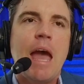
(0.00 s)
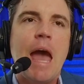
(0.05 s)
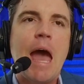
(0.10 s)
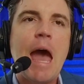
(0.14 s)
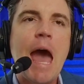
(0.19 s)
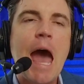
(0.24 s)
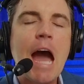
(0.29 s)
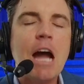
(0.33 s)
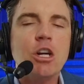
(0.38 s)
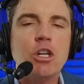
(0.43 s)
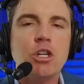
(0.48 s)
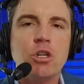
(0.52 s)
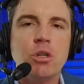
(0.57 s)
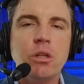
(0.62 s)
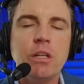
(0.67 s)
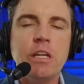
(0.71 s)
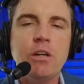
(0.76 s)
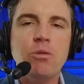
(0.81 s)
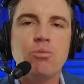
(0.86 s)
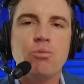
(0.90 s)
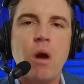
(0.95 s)

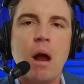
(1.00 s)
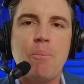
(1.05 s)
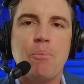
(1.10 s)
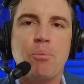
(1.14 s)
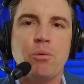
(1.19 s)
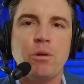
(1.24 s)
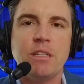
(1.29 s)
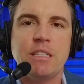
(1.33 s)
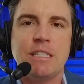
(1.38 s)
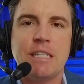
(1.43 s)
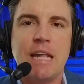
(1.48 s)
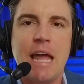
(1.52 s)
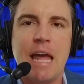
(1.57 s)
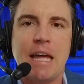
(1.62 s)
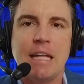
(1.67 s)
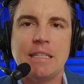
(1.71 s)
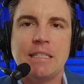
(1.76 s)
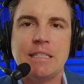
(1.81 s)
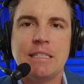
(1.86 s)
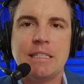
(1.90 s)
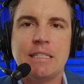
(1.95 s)
actually
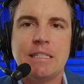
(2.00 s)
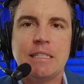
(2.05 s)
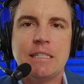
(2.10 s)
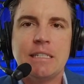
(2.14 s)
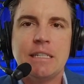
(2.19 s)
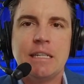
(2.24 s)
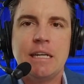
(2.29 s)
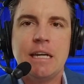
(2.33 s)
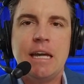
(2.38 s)
represents